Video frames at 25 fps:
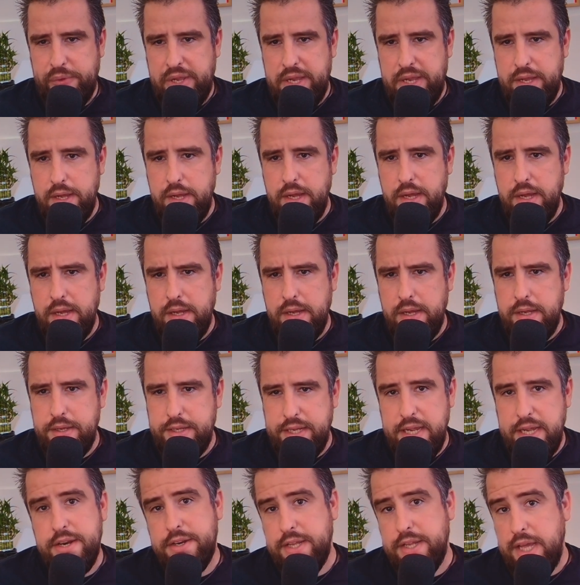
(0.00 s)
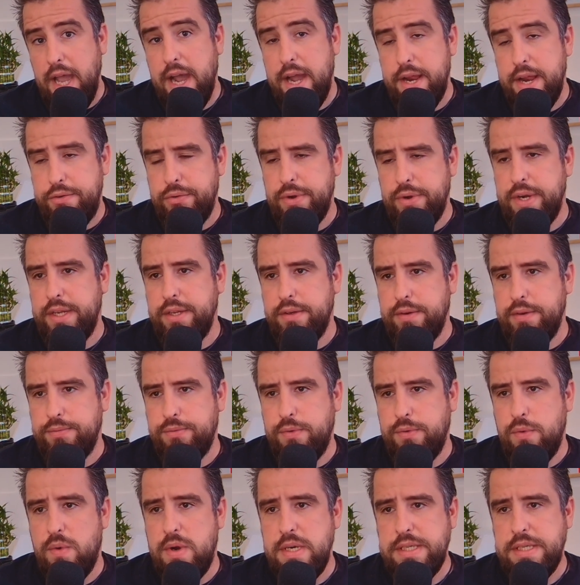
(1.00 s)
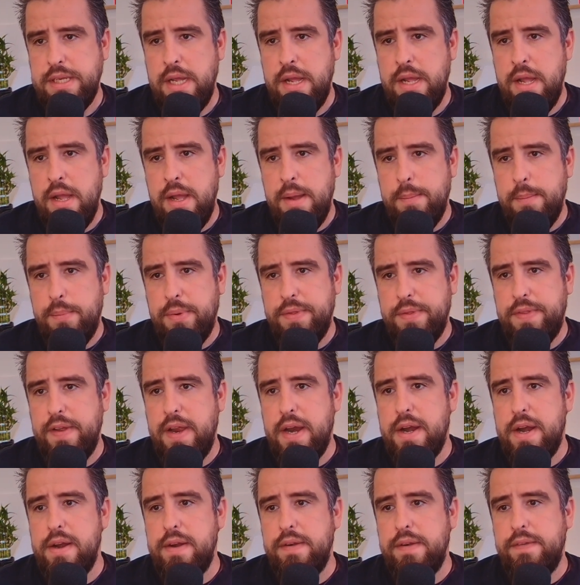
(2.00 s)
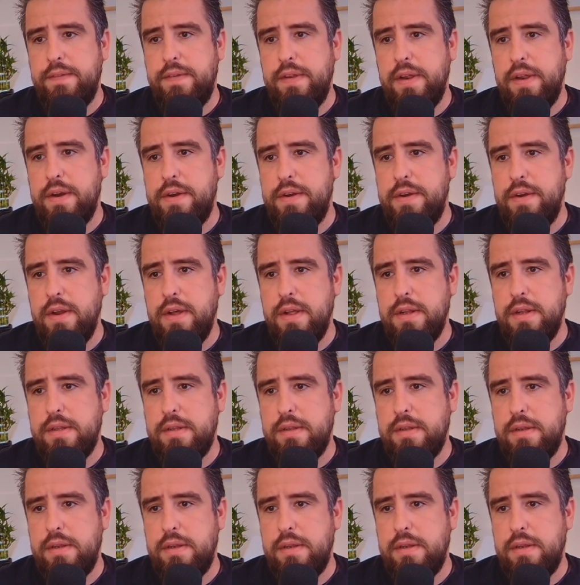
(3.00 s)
they are dehydrated of course, but they are not